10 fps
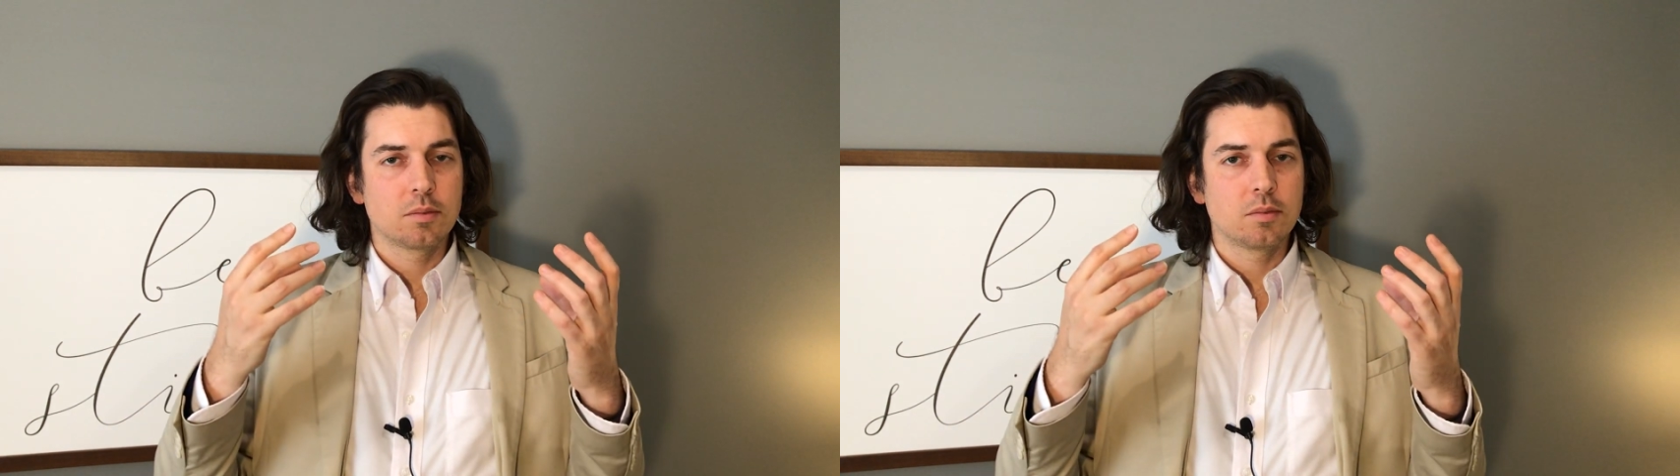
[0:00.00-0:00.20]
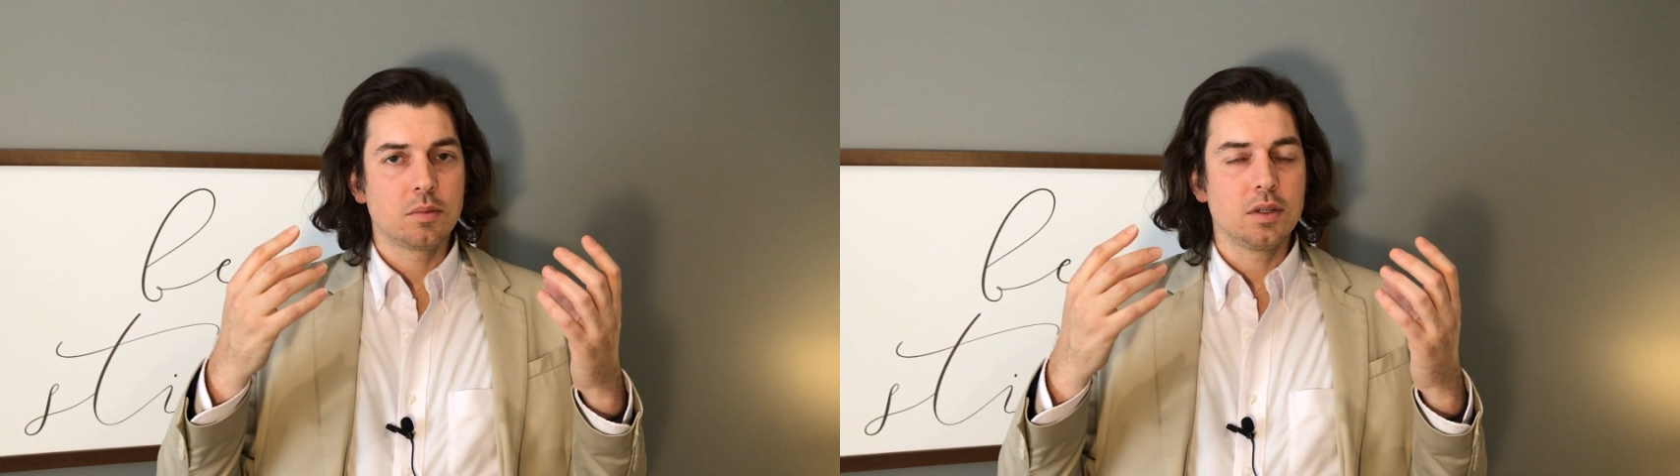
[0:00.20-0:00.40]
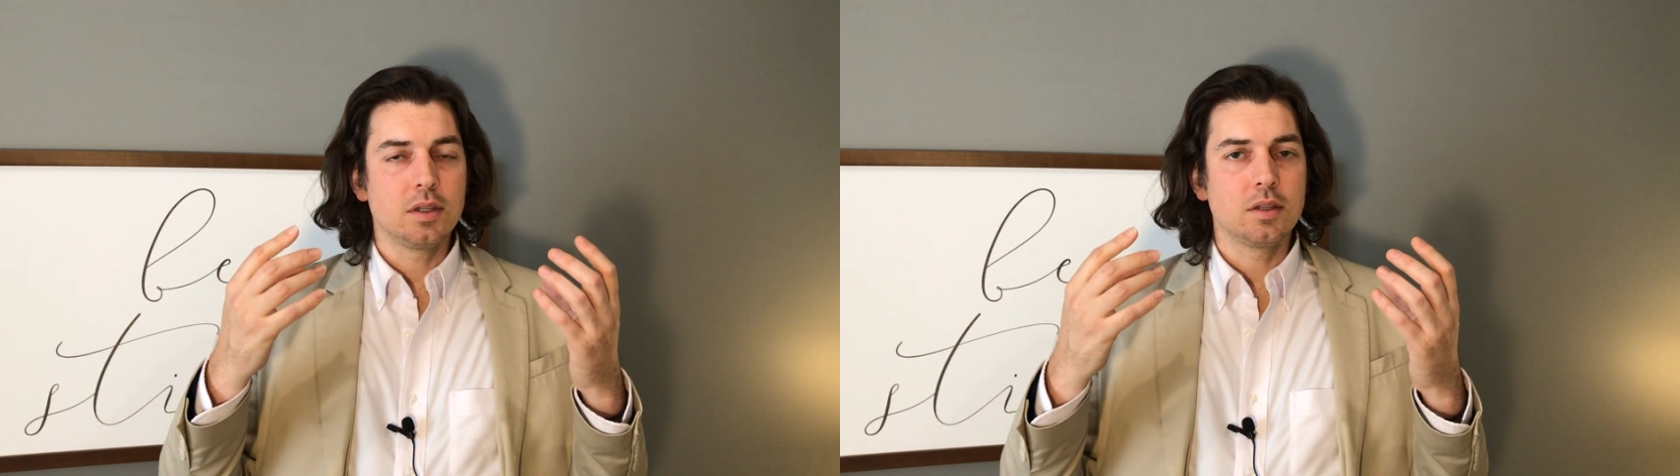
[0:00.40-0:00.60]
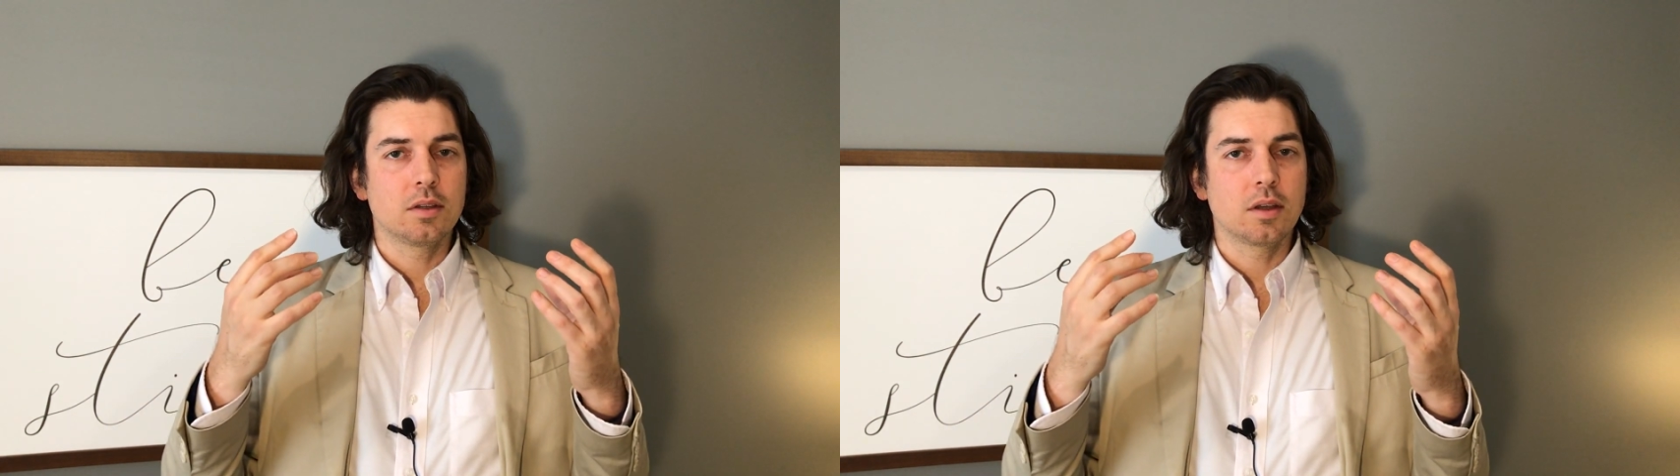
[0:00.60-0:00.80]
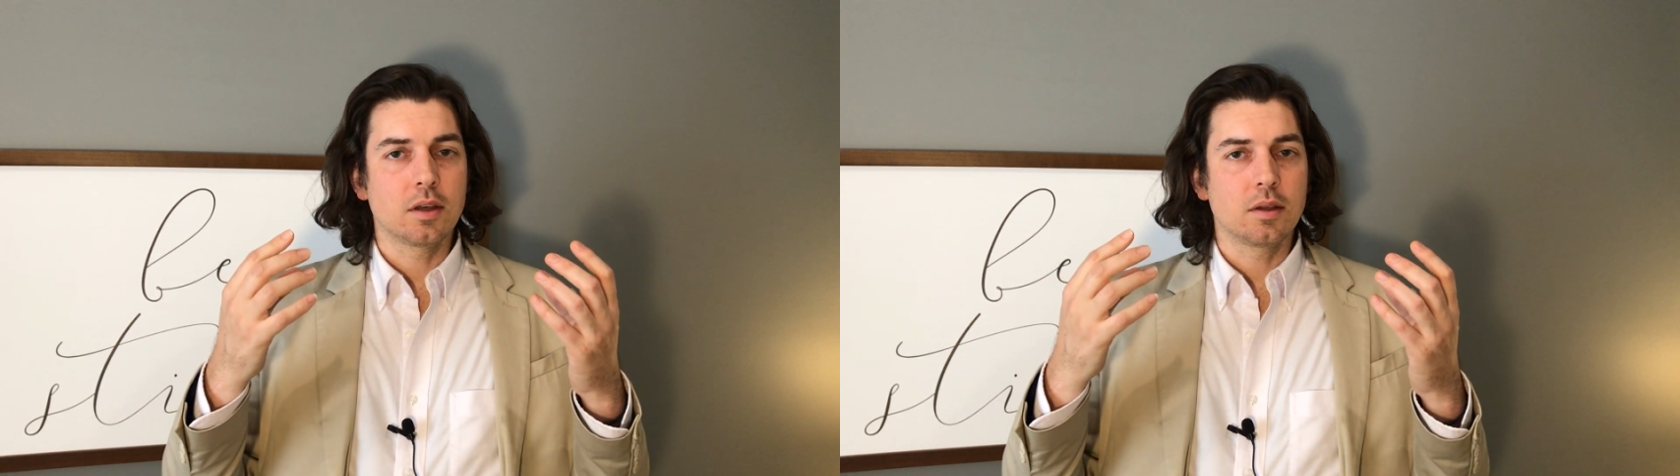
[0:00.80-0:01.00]

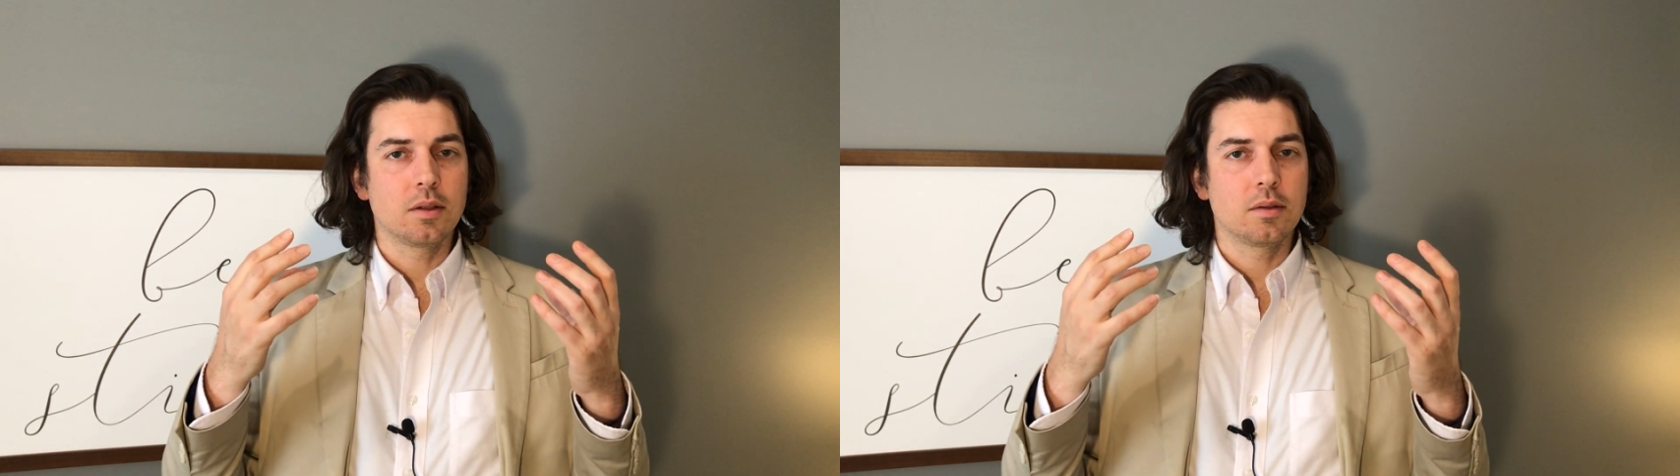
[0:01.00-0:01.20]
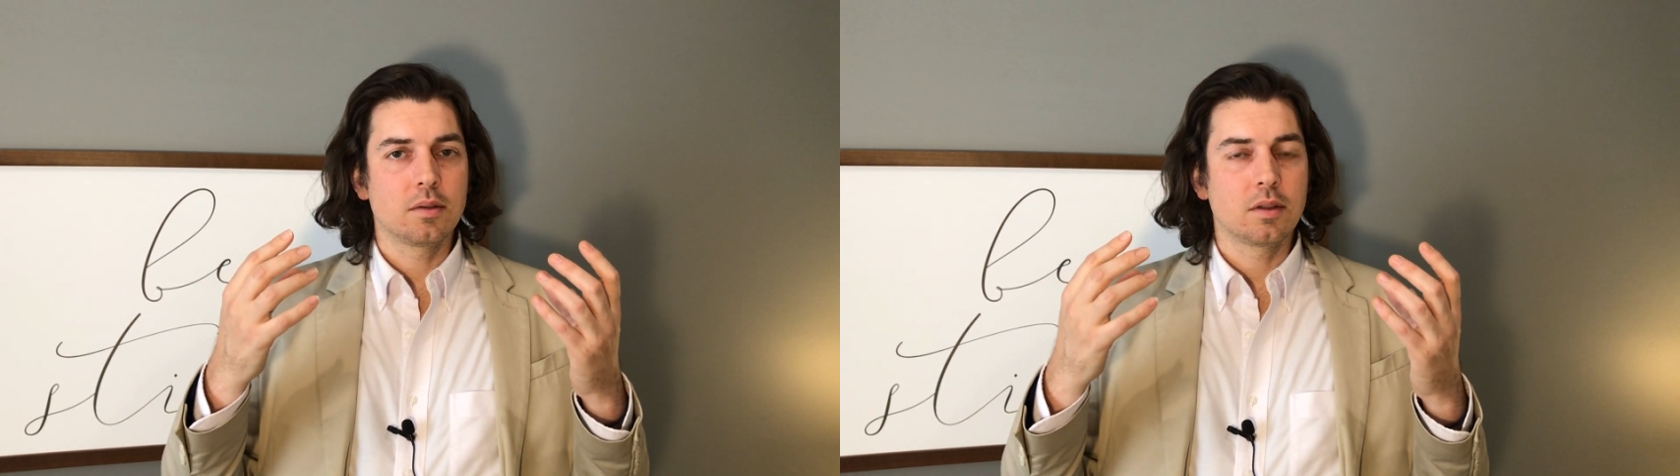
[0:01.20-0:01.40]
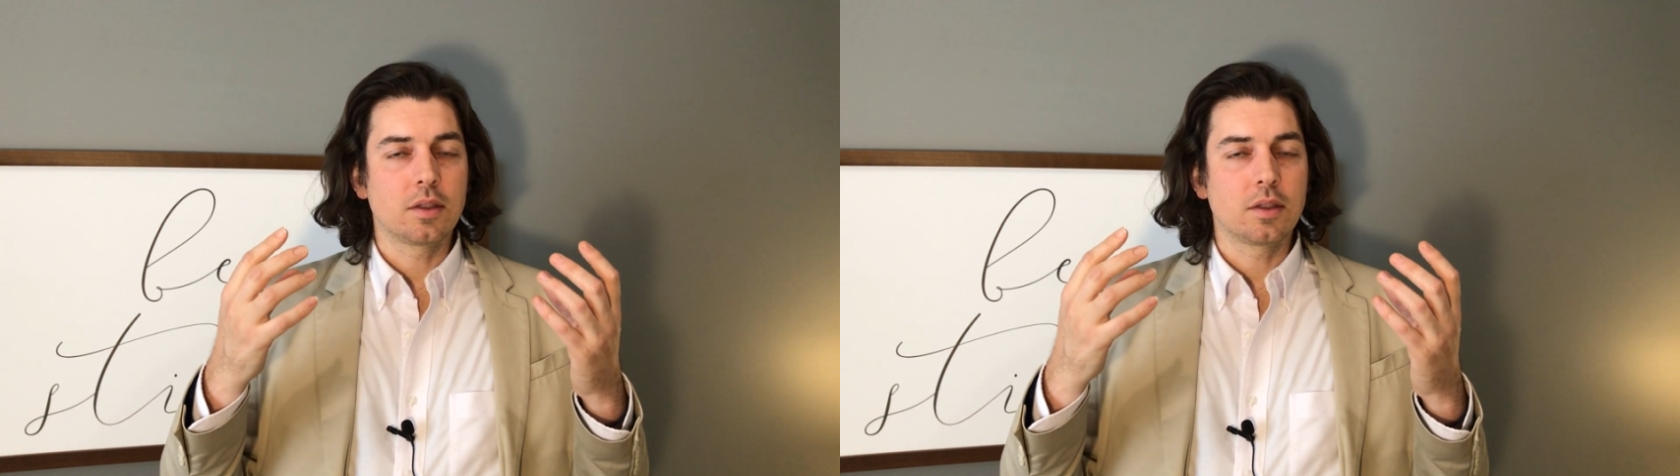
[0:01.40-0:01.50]
let